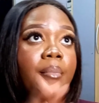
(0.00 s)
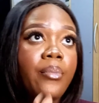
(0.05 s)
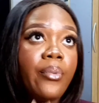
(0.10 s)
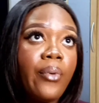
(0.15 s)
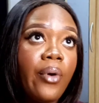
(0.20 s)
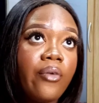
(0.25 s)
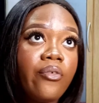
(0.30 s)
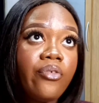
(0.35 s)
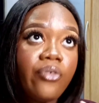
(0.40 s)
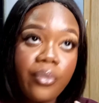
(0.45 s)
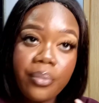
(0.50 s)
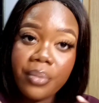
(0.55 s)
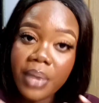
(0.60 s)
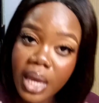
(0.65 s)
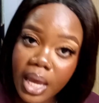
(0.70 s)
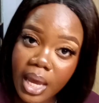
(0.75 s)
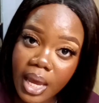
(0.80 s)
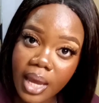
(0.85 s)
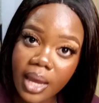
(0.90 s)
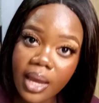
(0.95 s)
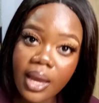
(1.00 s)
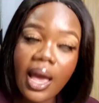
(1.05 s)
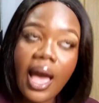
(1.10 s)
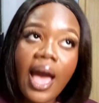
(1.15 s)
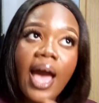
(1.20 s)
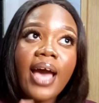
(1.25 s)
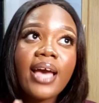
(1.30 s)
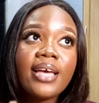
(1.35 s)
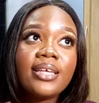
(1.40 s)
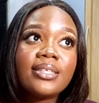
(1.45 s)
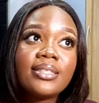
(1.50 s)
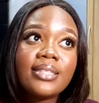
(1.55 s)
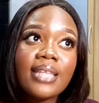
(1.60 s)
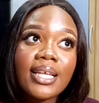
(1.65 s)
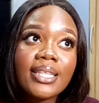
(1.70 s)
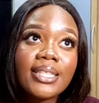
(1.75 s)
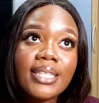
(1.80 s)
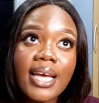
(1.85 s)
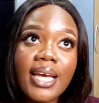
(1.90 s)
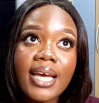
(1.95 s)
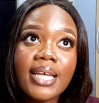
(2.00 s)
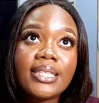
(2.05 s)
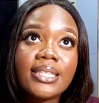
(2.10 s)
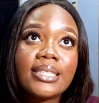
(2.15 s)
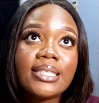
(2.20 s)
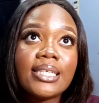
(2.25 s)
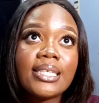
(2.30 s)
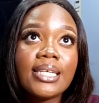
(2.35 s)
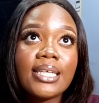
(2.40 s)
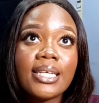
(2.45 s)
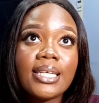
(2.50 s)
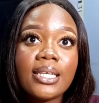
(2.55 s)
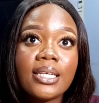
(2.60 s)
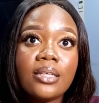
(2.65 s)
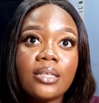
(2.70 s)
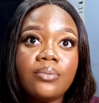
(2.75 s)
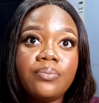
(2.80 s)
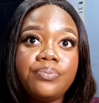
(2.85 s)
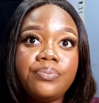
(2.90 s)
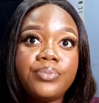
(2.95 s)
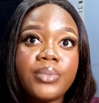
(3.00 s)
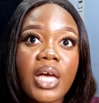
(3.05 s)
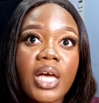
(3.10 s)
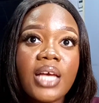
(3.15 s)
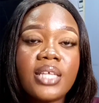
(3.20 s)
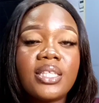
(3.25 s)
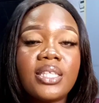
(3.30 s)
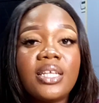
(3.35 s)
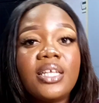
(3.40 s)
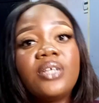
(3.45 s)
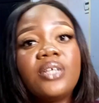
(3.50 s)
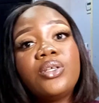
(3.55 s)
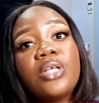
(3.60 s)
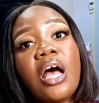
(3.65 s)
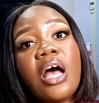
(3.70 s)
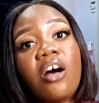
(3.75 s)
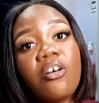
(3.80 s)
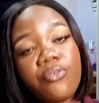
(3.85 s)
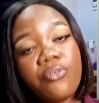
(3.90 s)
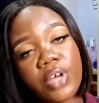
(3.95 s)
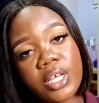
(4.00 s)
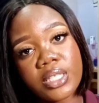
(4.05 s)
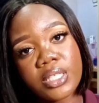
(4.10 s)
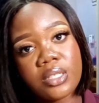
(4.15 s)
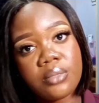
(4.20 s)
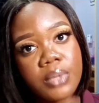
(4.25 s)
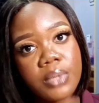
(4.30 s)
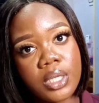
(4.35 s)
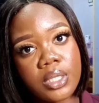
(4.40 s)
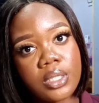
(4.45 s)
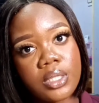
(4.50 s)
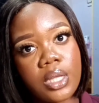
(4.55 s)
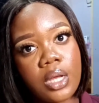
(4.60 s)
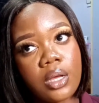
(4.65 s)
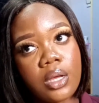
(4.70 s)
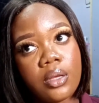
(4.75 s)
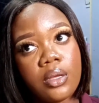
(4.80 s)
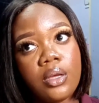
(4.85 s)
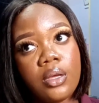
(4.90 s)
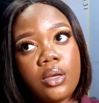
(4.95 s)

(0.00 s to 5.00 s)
But for me, I started in Alpha semester.